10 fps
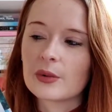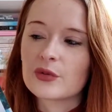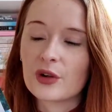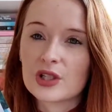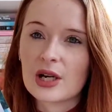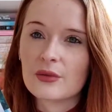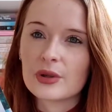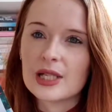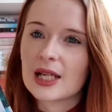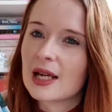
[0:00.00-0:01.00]
I was fresh out of
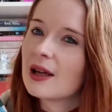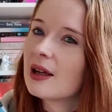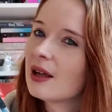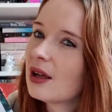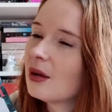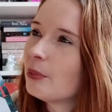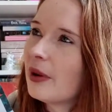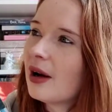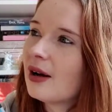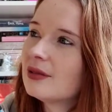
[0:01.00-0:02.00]
reading it.
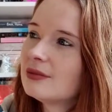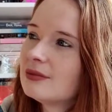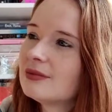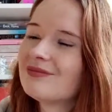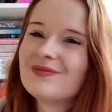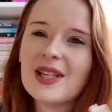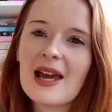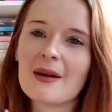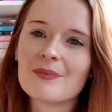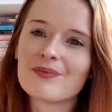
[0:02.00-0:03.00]
But
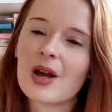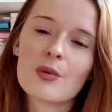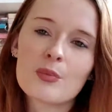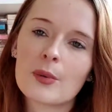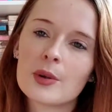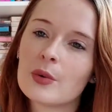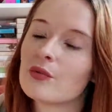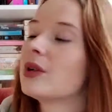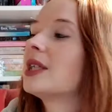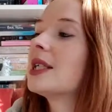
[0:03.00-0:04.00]
yeah, I probably
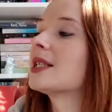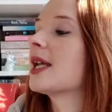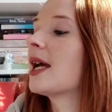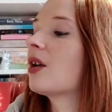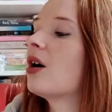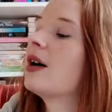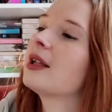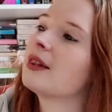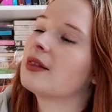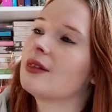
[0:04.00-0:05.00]
wouldn't read this again.
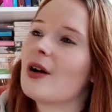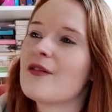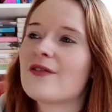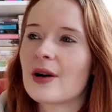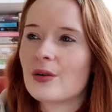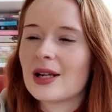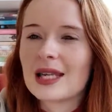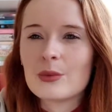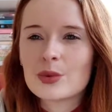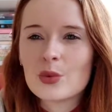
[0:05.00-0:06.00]
I felt
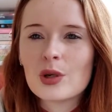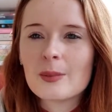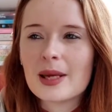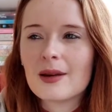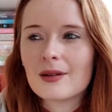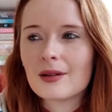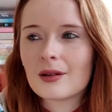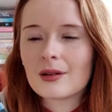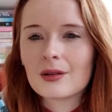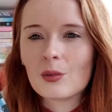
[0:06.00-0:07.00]
like it was all a bit
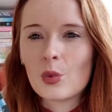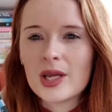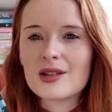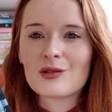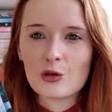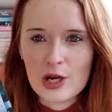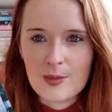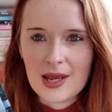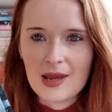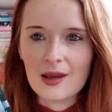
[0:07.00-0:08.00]
weird and
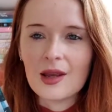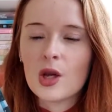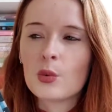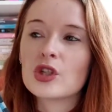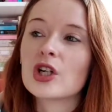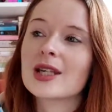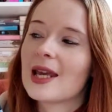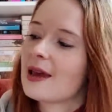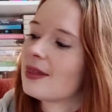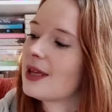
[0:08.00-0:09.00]
creepy, which I
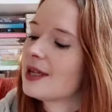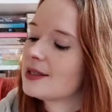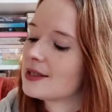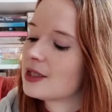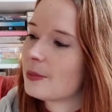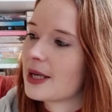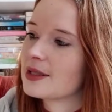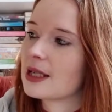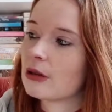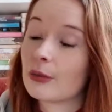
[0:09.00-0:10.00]
get that it's a
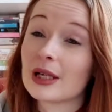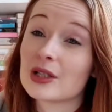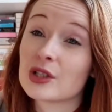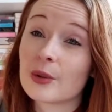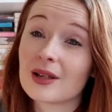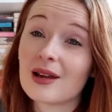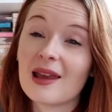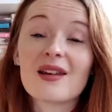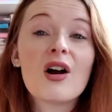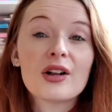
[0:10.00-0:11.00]
domestic thriller, so
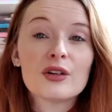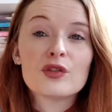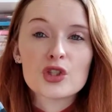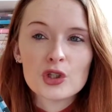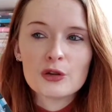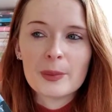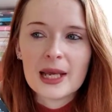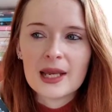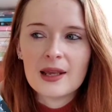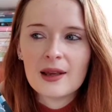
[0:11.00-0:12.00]
it kind of should
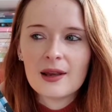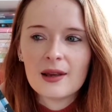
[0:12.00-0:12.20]
be.